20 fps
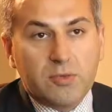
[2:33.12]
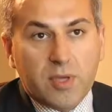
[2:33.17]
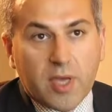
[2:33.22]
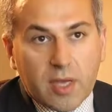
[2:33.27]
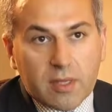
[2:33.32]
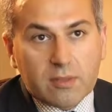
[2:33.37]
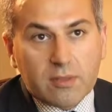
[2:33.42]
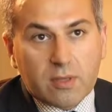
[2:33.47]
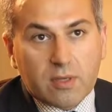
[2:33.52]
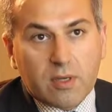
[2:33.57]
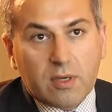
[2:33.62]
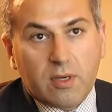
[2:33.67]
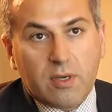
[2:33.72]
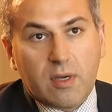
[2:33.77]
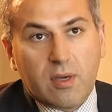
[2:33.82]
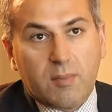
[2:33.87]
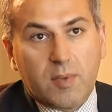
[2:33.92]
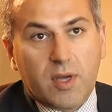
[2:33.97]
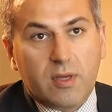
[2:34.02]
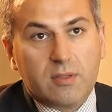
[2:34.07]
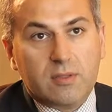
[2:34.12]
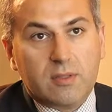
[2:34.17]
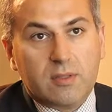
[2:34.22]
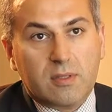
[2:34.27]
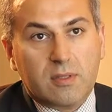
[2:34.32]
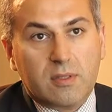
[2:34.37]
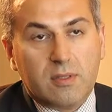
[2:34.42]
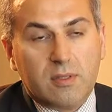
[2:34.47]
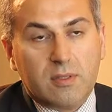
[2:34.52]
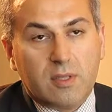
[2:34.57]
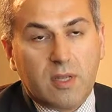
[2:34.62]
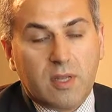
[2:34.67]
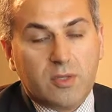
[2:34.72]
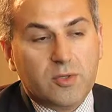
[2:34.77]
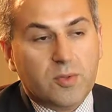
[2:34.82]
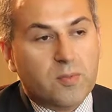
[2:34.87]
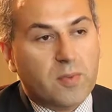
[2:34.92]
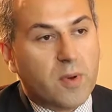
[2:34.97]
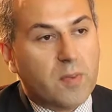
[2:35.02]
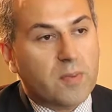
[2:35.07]
you can talk about
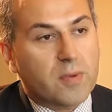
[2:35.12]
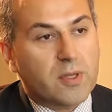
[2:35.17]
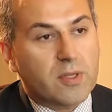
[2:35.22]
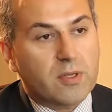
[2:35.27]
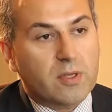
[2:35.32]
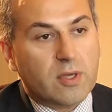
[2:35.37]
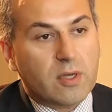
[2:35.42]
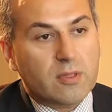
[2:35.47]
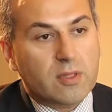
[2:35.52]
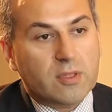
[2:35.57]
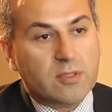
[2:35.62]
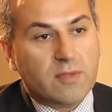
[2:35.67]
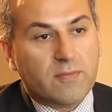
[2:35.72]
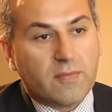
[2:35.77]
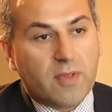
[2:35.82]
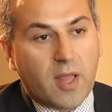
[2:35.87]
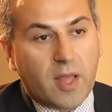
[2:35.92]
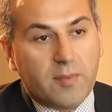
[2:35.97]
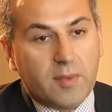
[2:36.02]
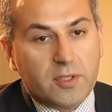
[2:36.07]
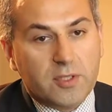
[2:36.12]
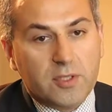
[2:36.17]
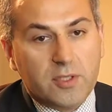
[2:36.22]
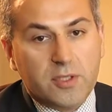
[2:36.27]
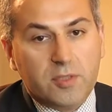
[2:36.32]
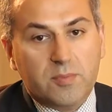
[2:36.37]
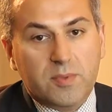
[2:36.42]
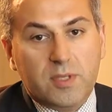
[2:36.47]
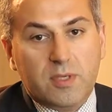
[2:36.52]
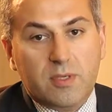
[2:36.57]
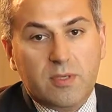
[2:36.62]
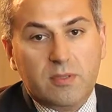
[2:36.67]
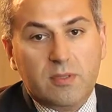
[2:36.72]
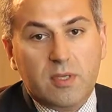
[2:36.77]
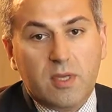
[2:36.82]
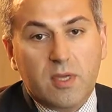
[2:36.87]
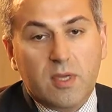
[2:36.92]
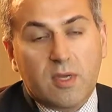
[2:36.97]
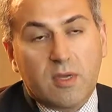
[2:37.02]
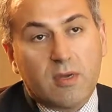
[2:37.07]
intellectual property in the context of climate change,
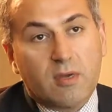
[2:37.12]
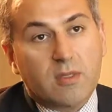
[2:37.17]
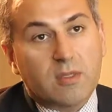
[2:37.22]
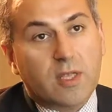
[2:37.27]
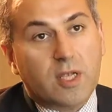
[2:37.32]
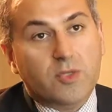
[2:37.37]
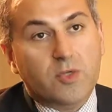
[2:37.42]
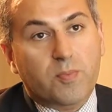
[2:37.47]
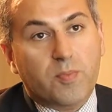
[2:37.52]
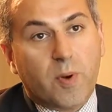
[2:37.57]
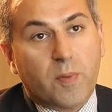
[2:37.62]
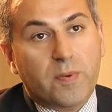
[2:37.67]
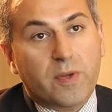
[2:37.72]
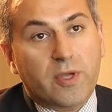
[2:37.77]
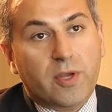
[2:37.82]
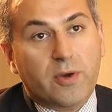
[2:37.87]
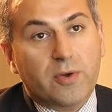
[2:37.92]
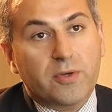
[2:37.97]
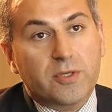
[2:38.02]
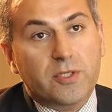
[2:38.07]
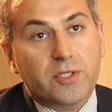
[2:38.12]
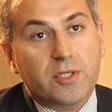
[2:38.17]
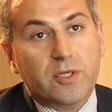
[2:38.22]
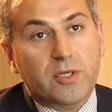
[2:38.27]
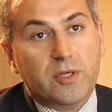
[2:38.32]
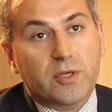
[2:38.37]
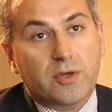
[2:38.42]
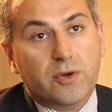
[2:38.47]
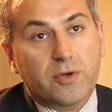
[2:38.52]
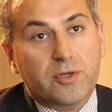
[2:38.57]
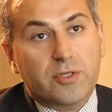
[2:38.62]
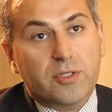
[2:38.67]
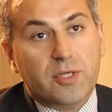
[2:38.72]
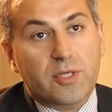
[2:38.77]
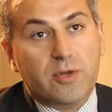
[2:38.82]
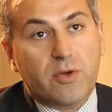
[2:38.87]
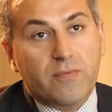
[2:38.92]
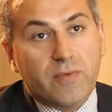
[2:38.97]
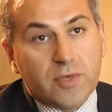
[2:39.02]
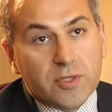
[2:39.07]
because intellectual property encourages
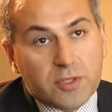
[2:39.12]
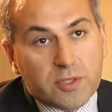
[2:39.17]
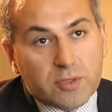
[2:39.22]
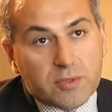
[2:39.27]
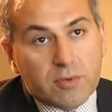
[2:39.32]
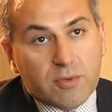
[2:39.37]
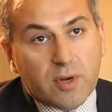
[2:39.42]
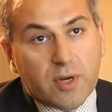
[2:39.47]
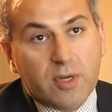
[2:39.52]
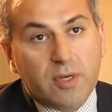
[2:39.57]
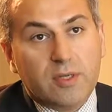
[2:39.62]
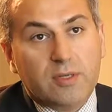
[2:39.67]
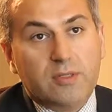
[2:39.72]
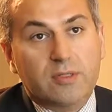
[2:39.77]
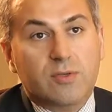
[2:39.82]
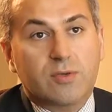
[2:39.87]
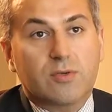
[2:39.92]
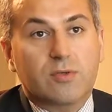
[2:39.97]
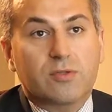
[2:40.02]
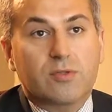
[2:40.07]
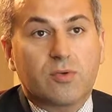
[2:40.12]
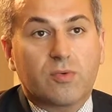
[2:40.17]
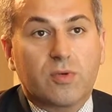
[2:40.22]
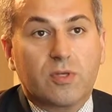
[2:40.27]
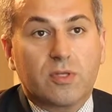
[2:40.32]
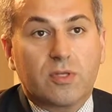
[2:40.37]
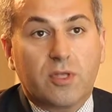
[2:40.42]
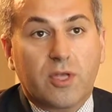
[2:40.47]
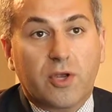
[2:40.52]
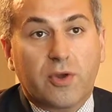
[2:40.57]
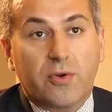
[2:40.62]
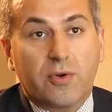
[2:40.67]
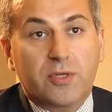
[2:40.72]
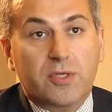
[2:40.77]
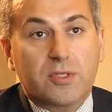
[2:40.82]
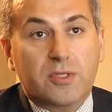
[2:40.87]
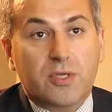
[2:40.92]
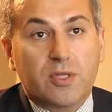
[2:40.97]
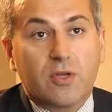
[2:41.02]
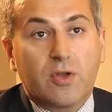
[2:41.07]
innovation, right? So it
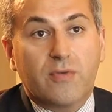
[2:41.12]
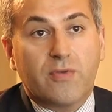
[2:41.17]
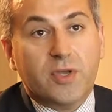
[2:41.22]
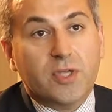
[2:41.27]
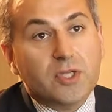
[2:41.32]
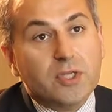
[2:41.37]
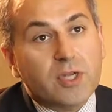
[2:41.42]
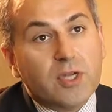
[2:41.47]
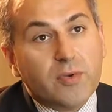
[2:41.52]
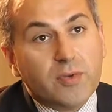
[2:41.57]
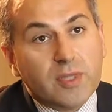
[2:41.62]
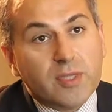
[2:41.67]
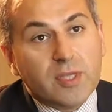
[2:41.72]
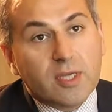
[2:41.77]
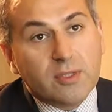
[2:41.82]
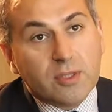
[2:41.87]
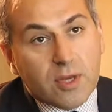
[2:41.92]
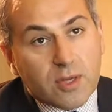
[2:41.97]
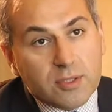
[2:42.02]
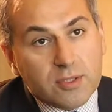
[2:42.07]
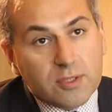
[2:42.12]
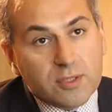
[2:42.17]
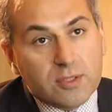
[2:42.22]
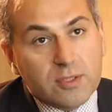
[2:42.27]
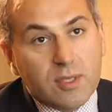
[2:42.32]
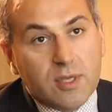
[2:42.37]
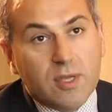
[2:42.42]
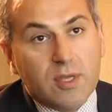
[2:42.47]
encourages innovation in green technologies.